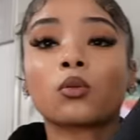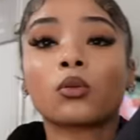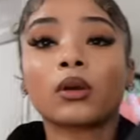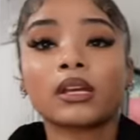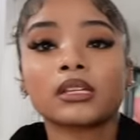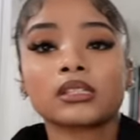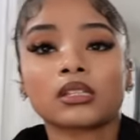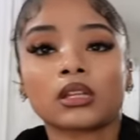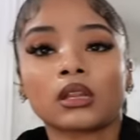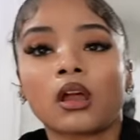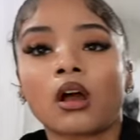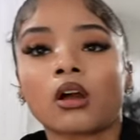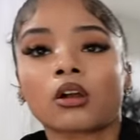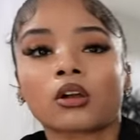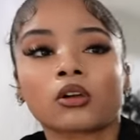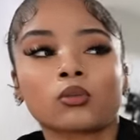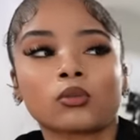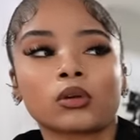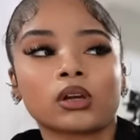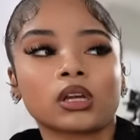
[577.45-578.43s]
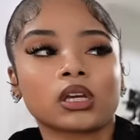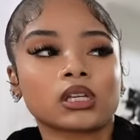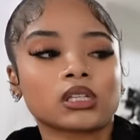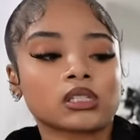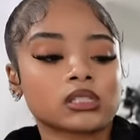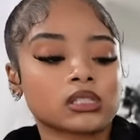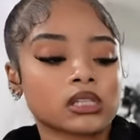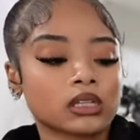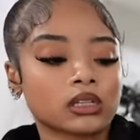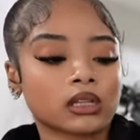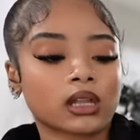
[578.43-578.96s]
ones, the longer
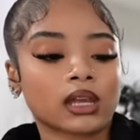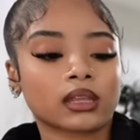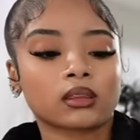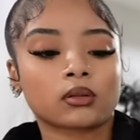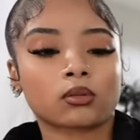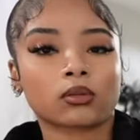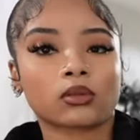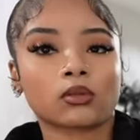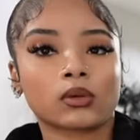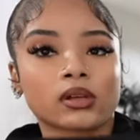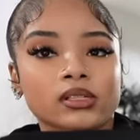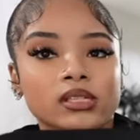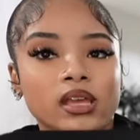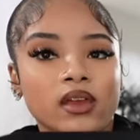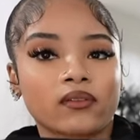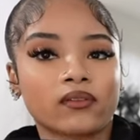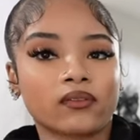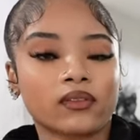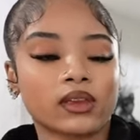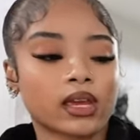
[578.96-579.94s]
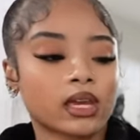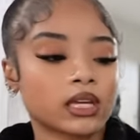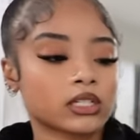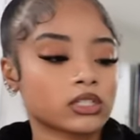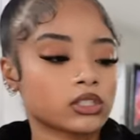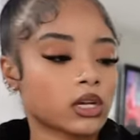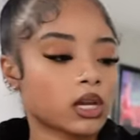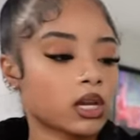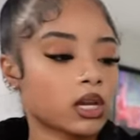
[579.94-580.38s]
ones and like the, the ones that fit at your